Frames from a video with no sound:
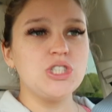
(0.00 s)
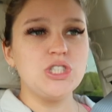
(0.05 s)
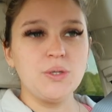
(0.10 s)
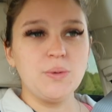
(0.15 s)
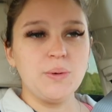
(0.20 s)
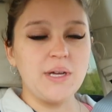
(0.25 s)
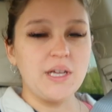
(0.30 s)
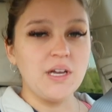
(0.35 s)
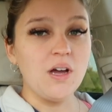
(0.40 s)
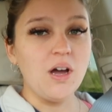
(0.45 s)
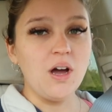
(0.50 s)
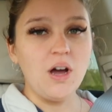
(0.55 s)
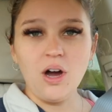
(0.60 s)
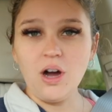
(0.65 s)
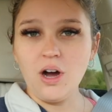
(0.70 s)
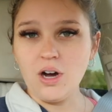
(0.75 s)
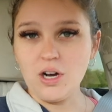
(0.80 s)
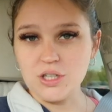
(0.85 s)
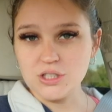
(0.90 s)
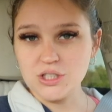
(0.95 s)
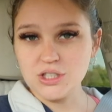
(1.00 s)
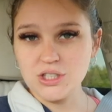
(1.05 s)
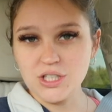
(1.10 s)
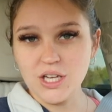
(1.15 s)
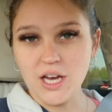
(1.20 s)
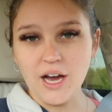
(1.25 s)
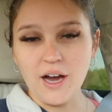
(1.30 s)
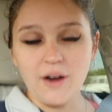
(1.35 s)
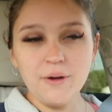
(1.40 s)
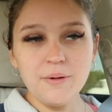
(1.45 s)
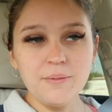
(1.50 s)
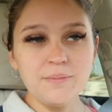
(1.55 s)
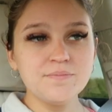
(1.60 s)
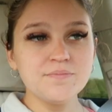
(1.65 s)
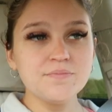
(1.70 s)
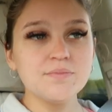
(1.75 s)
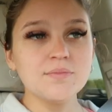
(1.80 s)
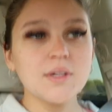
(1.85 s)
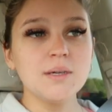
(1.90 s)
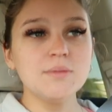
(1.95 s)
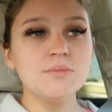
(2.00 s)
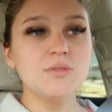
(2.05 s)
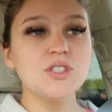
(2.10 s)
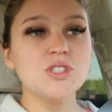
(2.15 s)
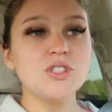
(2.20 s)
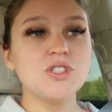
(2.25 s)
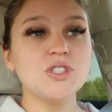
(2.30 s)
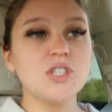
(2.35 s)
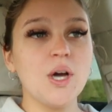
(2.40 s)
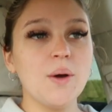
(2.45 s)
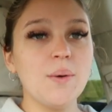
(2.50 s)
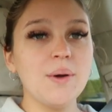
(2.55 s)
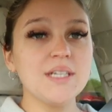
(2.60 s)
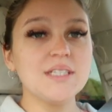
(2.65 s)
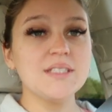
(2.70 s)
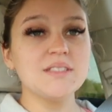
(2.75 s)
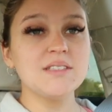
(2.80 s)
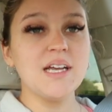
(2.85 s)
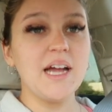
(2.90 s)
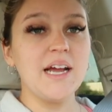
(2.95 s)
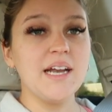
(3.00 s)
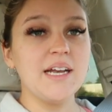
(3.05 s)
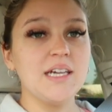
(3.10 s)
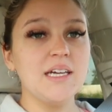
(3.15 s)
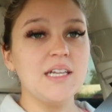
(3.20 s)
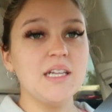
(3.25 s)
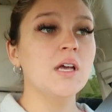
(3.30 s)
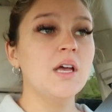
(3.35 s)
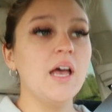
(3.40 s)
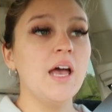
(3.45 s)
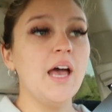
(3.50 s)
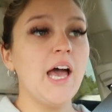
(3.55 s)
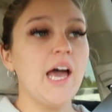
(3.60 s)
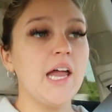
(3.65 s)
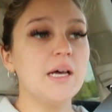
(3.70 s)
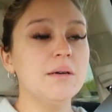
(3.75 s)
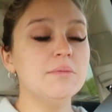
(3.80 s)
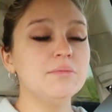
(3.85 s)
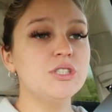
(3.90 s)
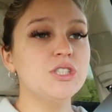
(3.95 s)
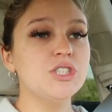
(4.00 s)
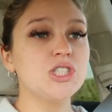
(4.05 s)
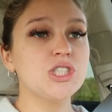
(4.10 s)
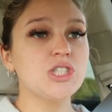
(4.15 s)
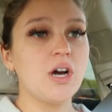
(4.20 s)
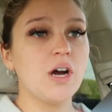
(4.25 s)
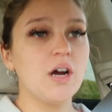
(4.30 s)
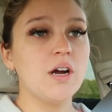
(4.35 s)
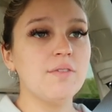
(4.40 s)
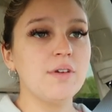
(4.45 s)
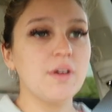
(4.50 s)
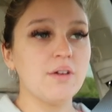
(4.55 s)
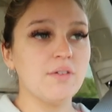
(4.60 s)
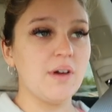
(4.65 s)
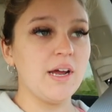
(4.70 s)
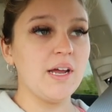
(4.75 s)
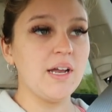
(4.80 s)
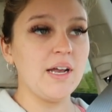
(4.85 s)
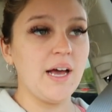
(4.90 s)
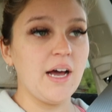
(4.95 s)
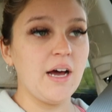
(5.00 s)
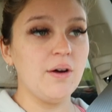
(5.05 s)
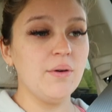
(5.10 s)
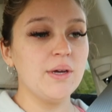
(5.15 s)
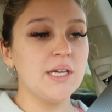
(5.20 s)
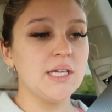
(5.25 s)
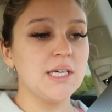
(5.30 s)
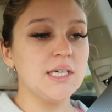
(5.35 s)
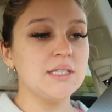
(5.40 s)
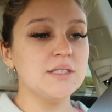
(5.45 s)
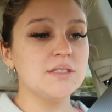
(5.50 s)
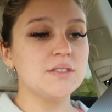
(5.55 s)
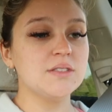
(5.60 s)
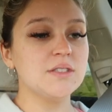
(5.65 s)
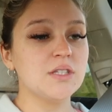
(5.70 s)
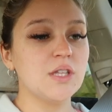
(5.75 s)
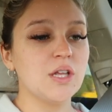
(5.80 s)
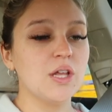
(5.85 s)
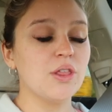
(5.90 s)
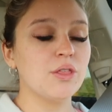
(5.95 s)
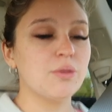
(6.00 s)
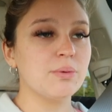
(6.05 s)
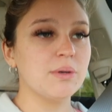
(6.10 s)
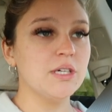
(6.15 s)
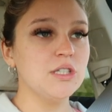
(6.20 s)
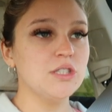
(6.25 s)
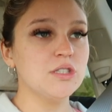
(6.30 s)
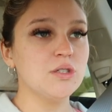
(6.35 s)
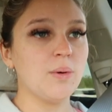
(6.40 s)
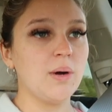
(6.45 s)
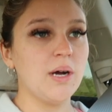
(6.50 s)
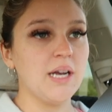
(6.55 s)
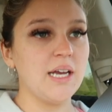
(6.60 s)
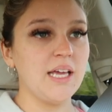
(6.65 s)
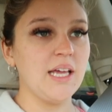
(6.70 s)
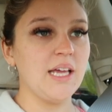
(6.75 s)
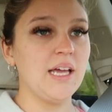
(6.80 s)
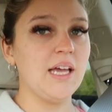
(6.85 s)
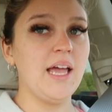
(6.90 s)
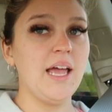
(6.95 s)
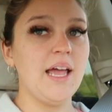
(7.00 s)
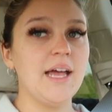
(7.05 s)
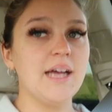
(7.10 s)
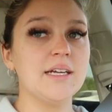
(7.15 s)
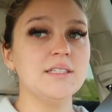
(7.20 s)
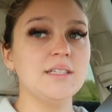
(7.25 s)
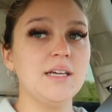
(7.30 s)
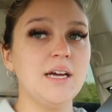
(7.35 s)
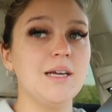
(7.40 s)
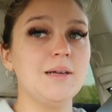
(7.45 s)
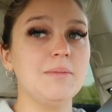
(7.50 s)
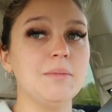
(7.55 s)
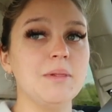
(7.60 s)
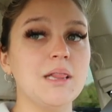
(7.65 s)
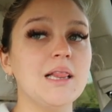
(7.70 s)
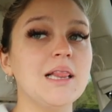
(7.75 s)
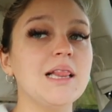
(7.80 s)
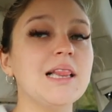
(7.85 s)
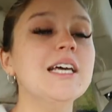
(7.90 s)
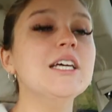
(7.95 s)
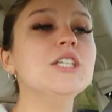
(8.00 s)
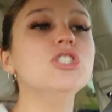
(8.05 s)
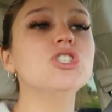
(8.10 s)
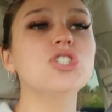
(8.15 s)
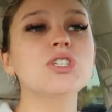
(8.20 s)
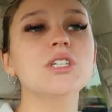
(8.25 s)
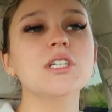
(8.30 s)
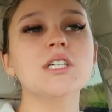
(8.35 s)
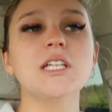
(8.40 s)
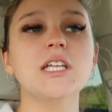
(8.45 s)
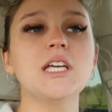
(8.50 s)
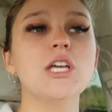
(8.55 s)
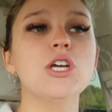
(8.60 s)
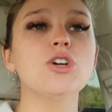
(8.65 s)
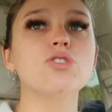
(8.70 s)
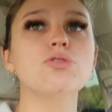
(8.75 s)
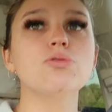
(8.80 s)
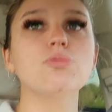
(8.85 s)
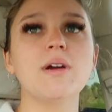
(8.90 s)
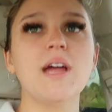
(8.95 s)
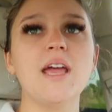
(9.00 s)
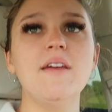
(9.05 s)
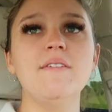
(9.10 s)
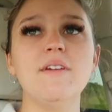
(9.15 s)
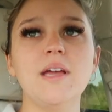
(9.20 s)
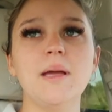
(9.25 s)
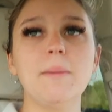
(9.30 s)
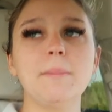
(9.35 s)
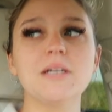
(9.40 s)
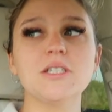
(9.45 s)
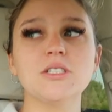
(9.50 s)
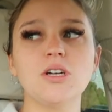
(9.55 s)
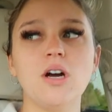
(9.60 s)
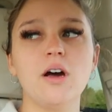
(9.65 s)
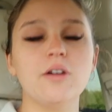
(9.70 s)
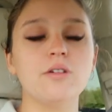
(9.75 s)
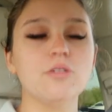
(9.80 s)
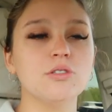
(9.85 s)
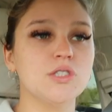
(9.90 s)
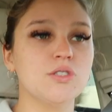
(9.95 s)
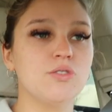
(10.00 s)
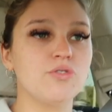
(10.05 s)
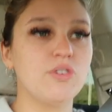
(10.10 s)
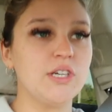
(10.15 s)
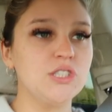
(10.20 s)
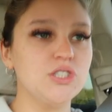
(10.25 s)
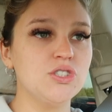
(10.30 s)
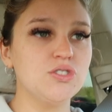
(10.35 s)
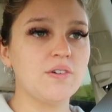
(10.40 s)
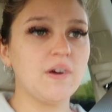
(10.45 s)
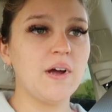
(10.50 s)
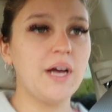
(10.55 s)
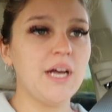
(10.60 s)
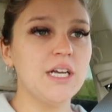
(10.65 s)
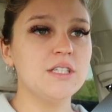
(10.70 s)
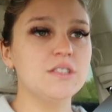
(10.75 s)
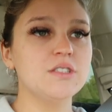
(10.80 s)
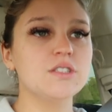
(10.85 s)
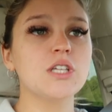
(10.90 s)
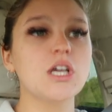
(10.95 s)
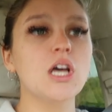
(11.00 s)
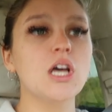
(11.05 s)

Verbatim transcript: doing also I'm so excited starving right now. It is 3.20 and I'm literally craving McDonald's french fries